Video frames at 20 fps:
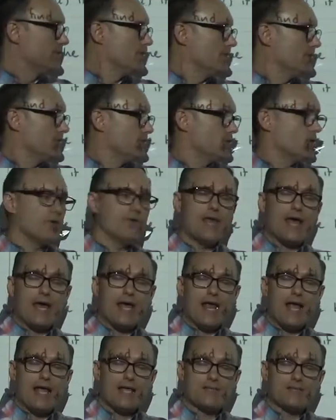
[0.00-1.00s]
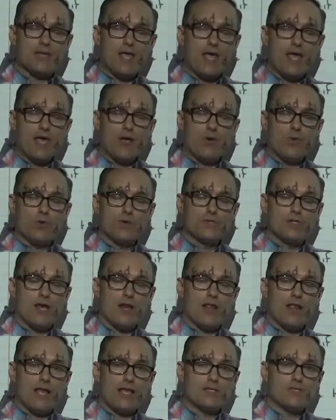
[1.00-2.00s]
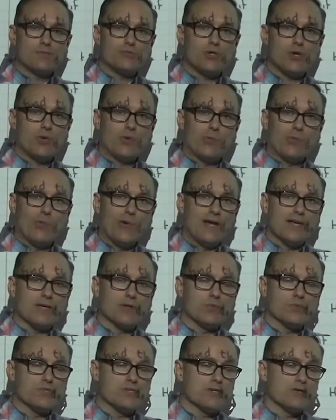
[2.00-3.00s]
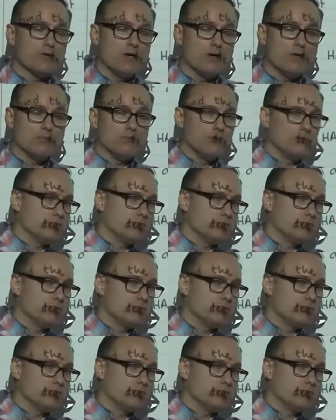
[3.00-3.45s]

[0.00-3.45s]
So that has a horizontal asymptote y equals 0.